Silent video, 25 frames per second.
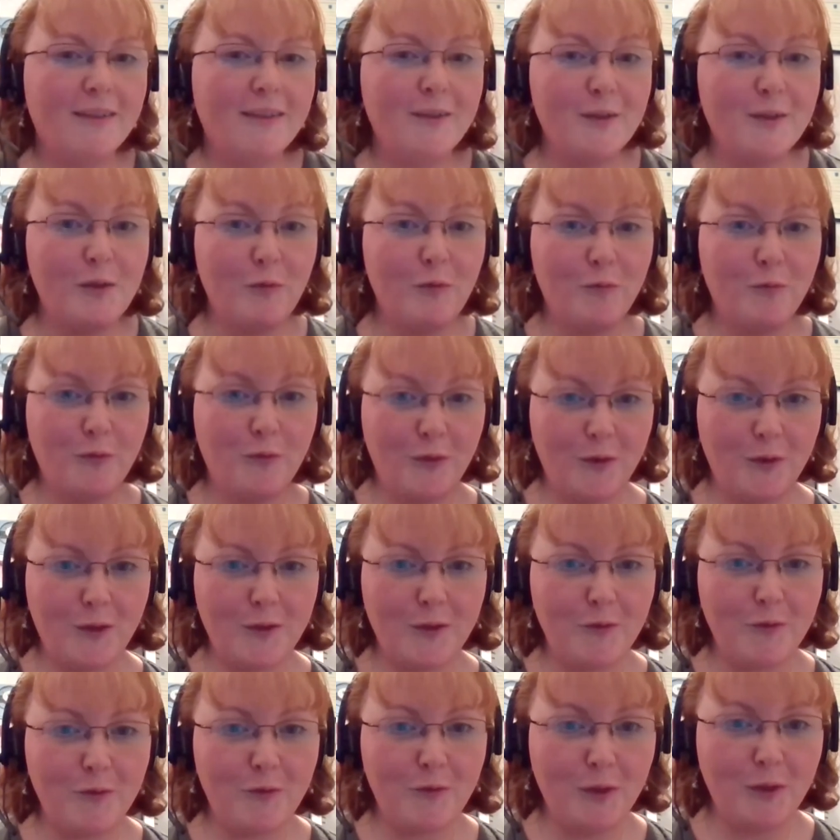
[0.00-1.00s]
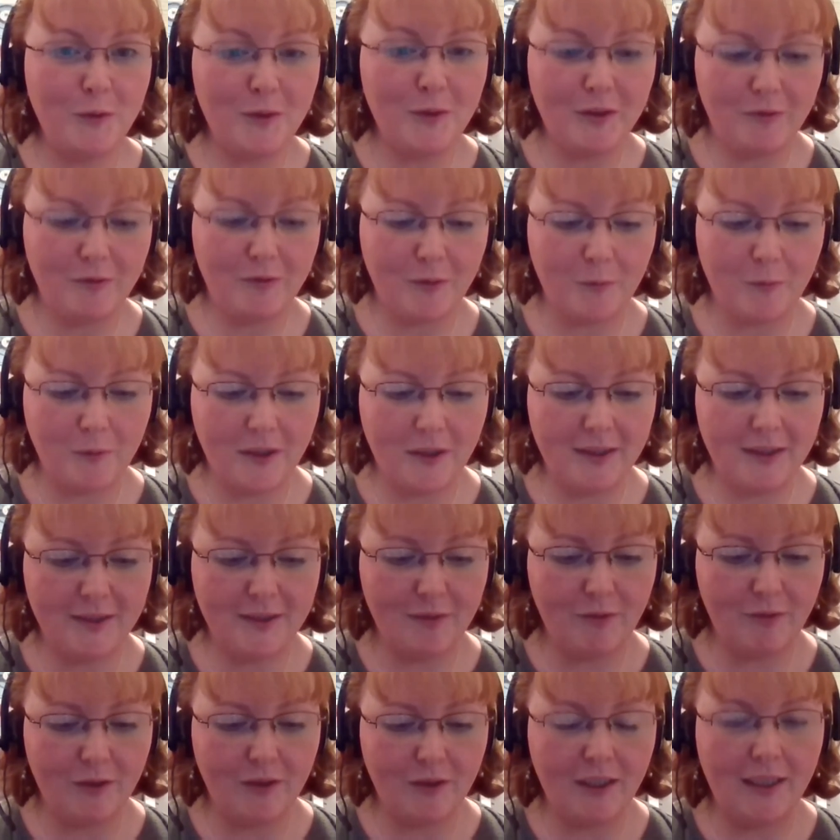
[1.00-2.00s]
there's a, there's a few different ways
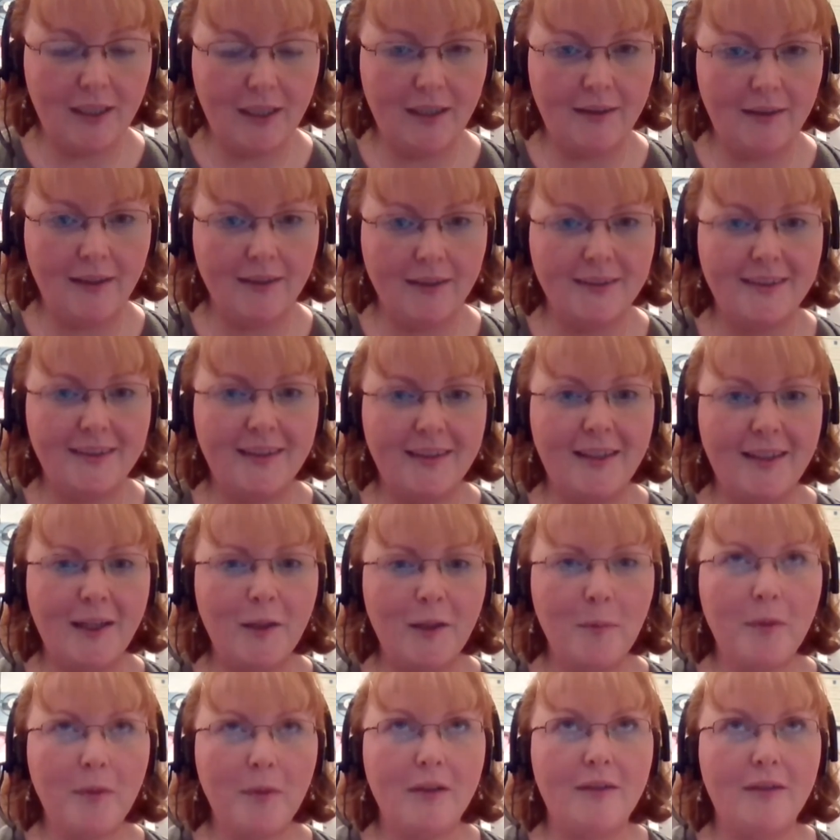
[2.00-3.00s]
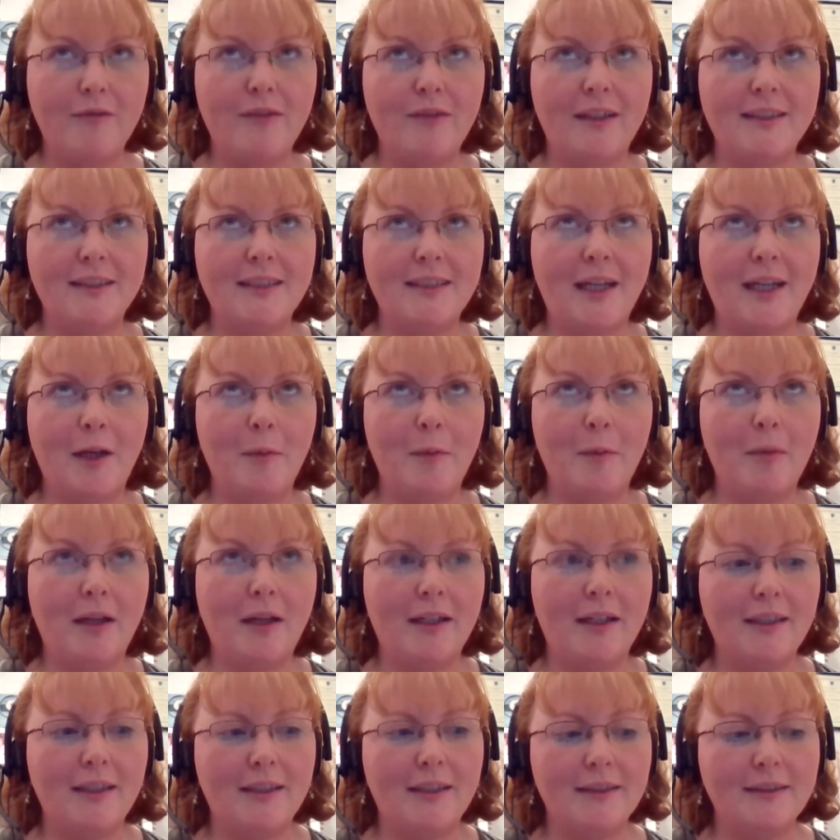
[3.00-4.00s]
of looking at that. The thing about advanced care
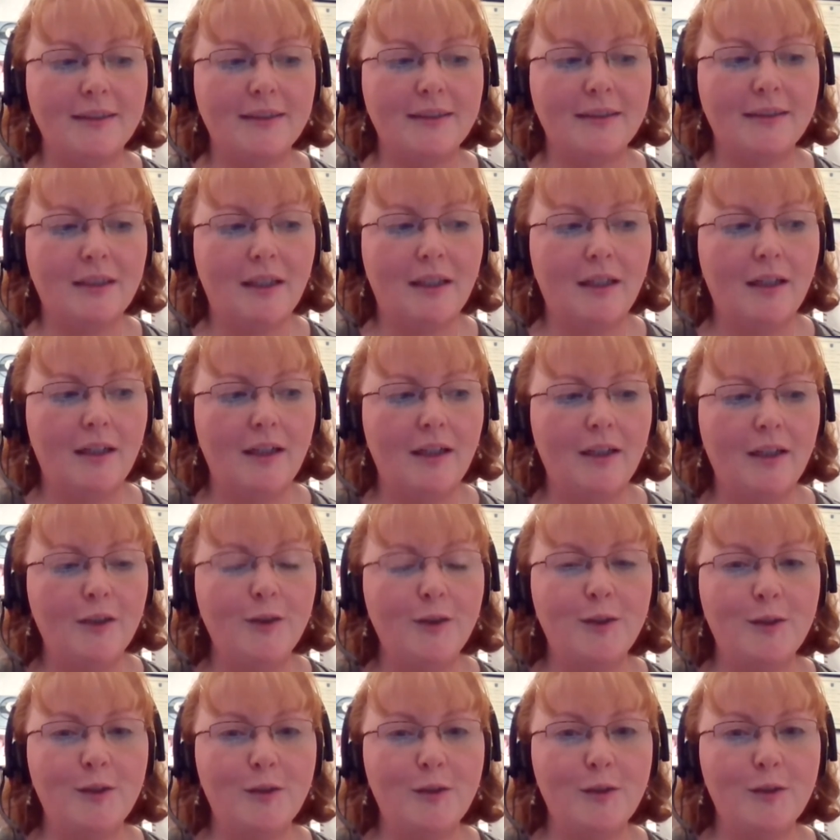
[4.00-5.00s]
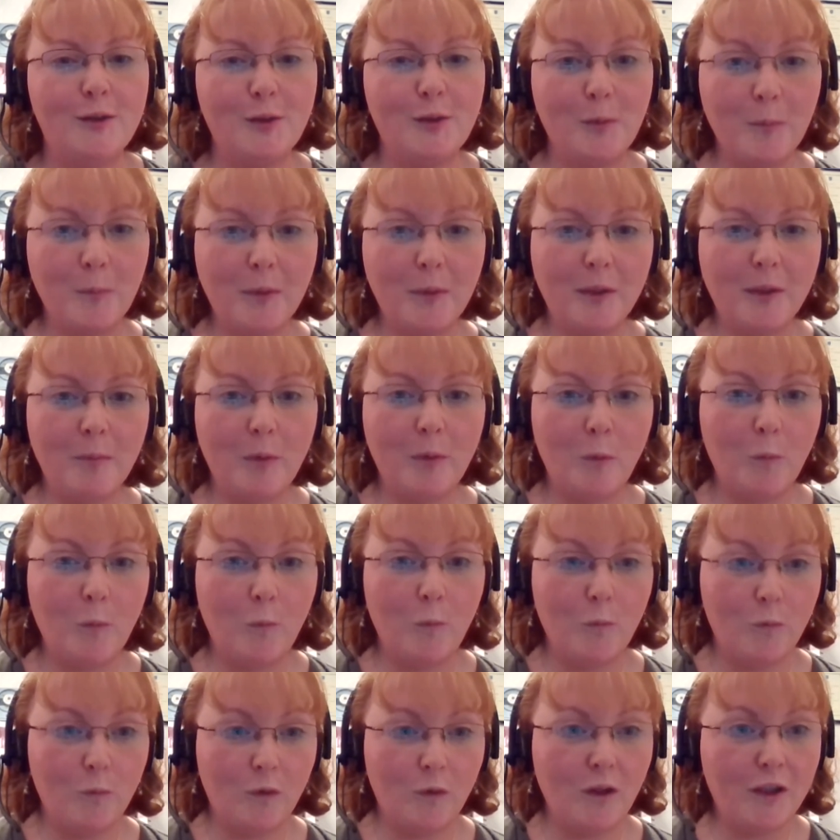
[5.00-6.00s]
planning is some
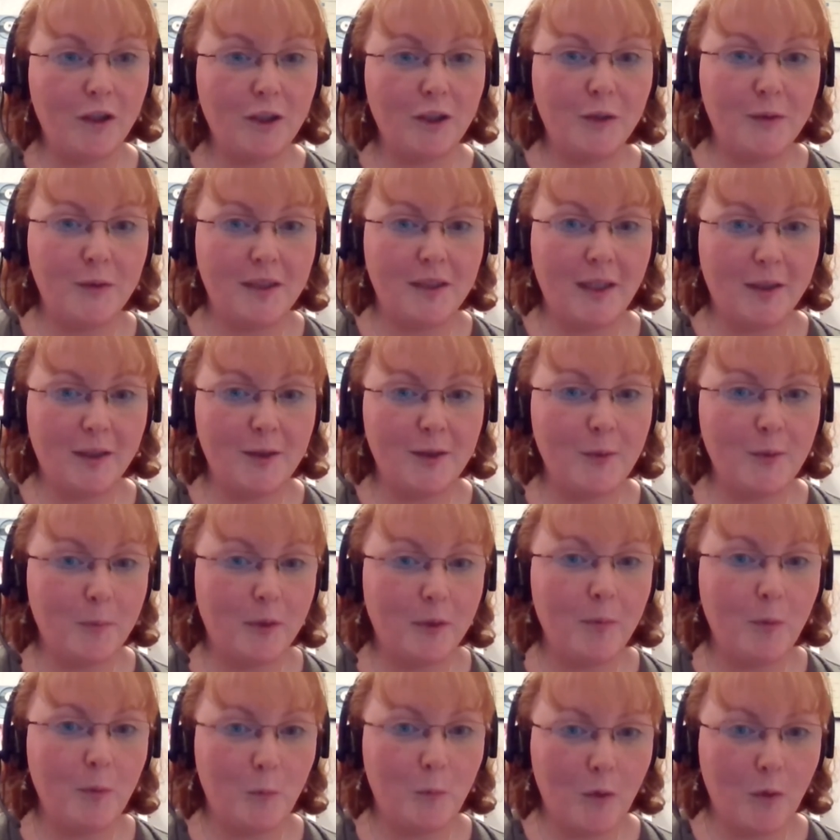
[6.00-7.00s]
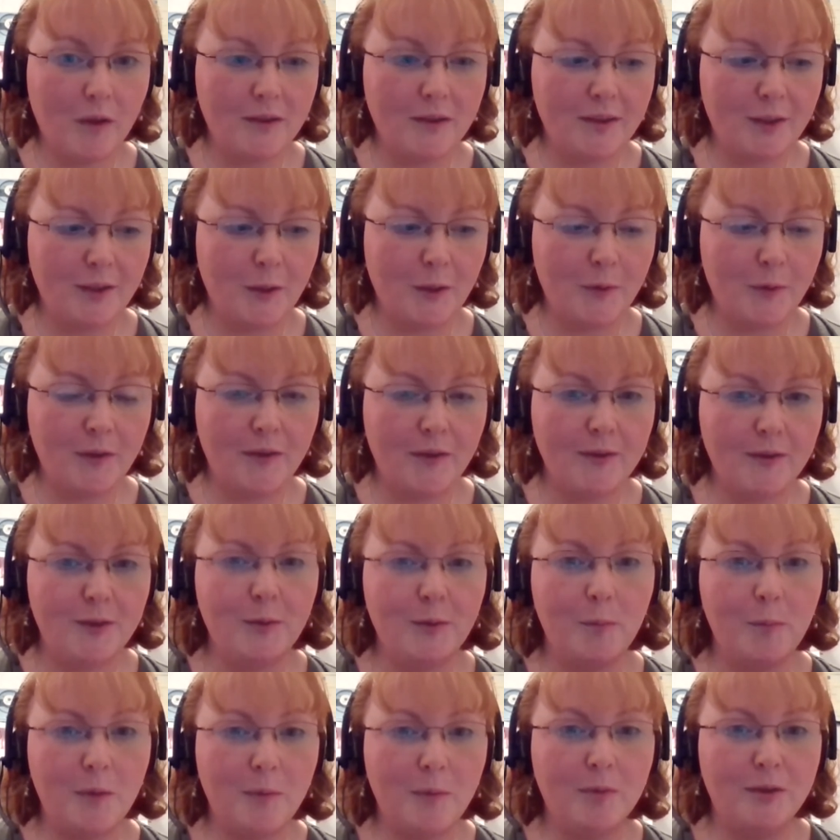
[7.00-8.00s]
people, like you said, some people want to go there and
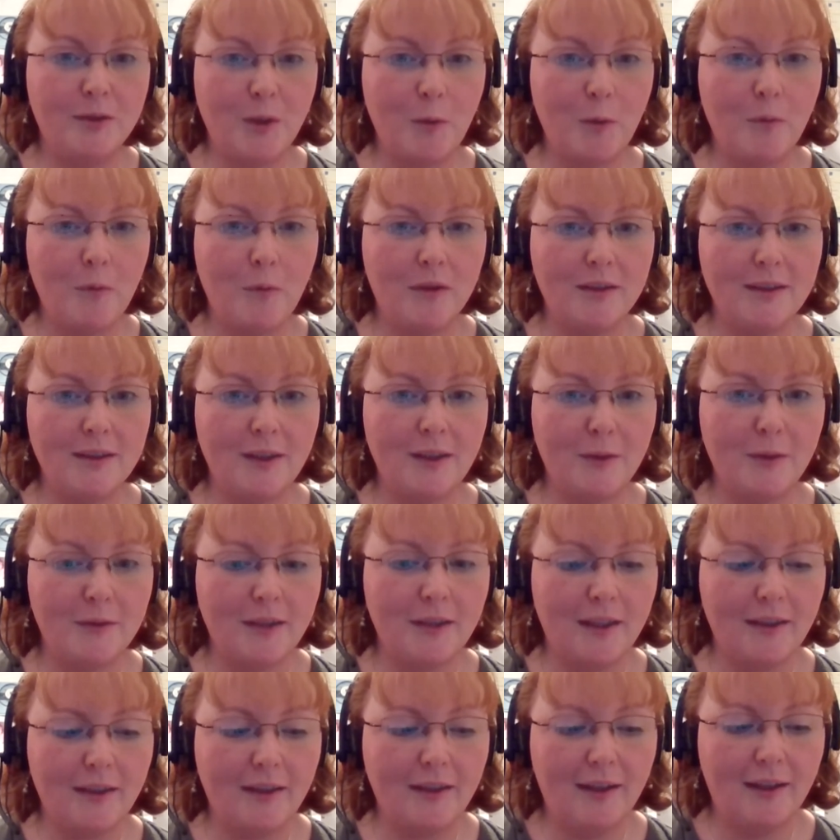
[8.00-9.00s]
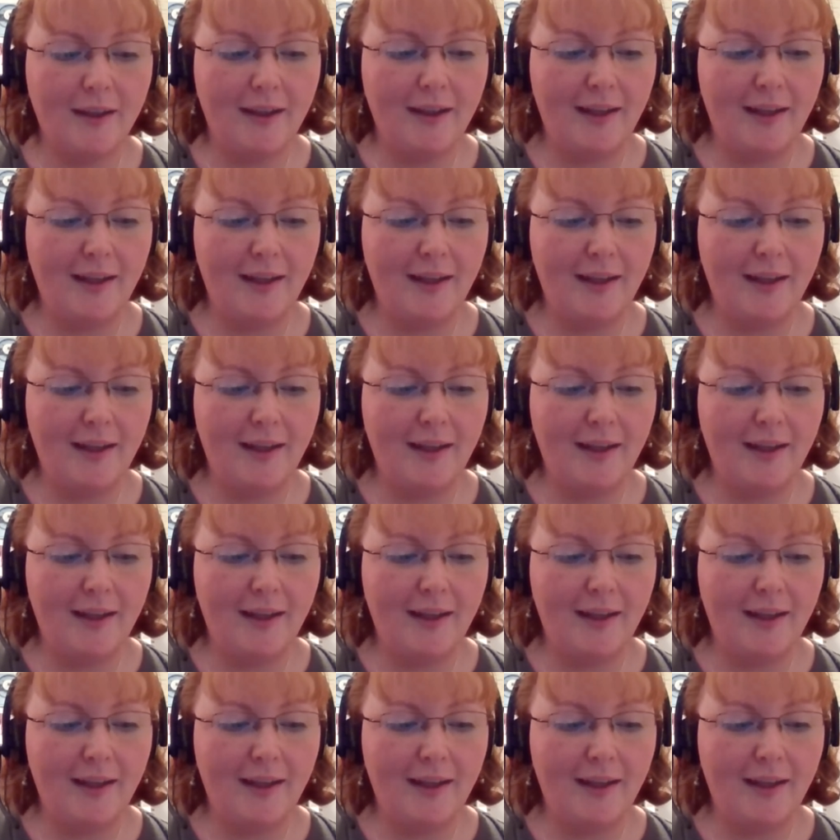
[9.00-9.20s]
some people don't want to go there,